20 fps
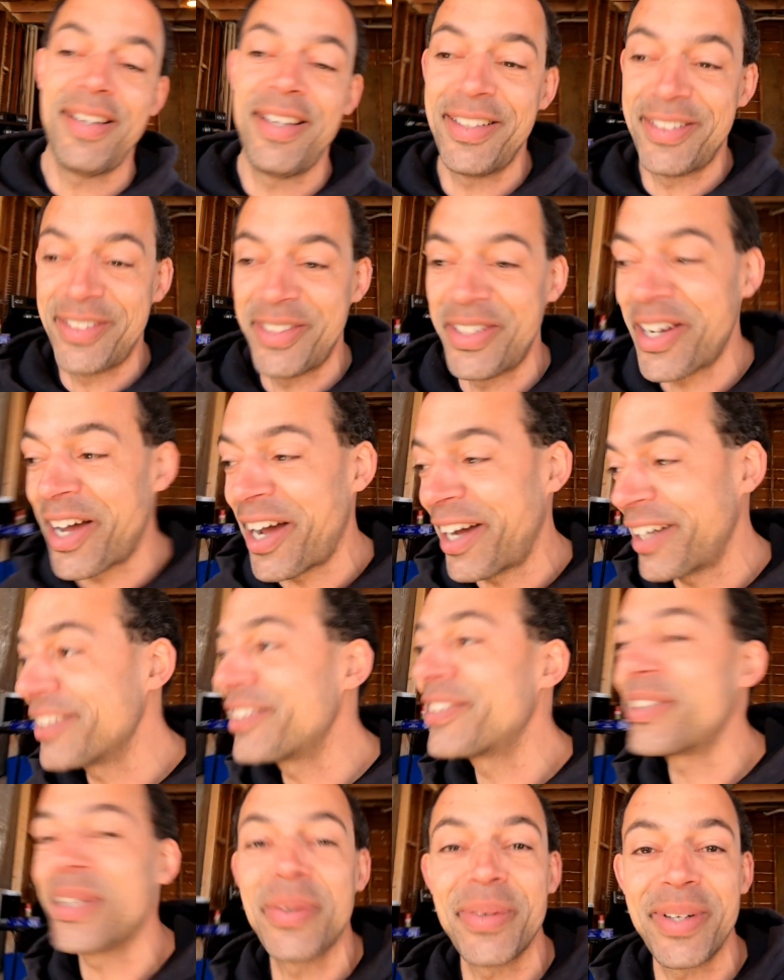it's not
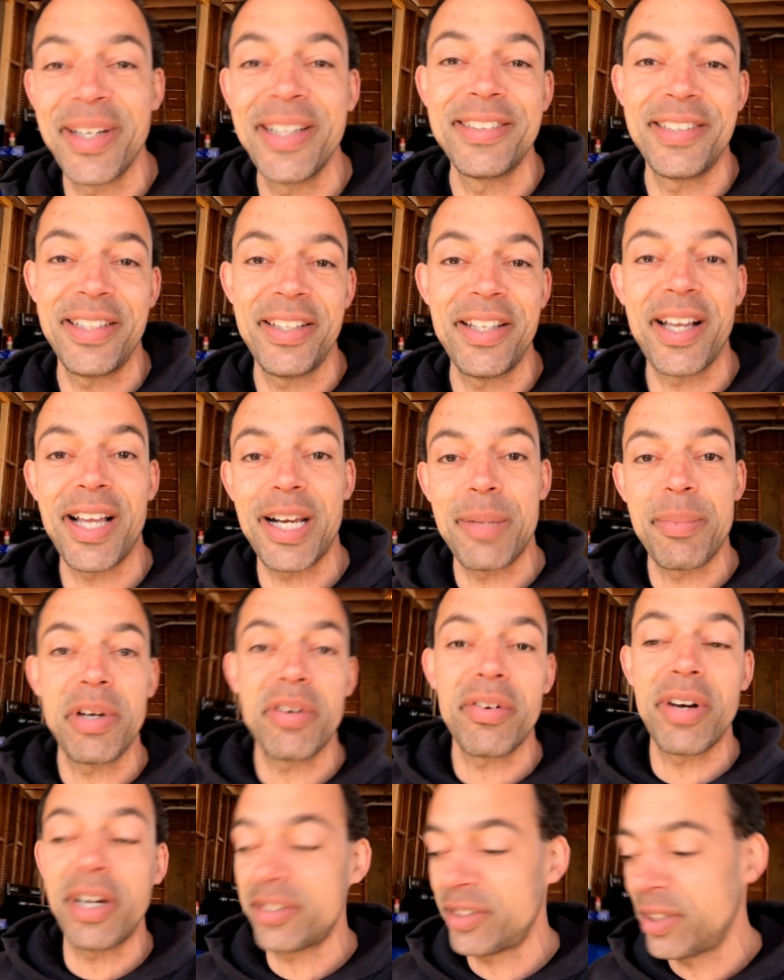so easy. They're gonna be
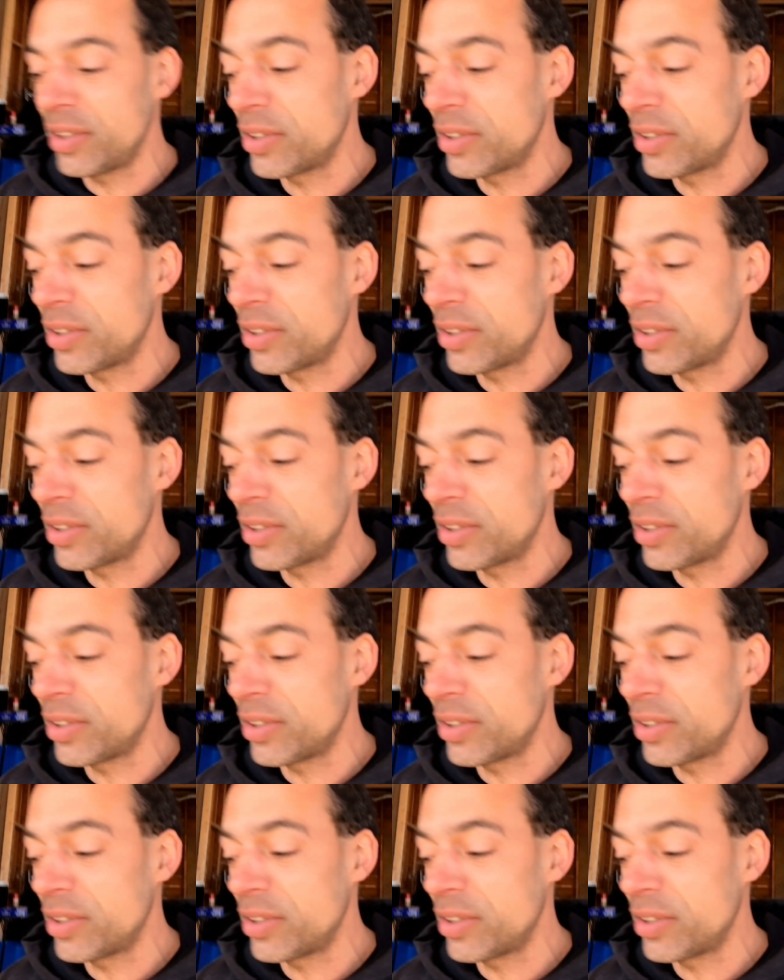rusted.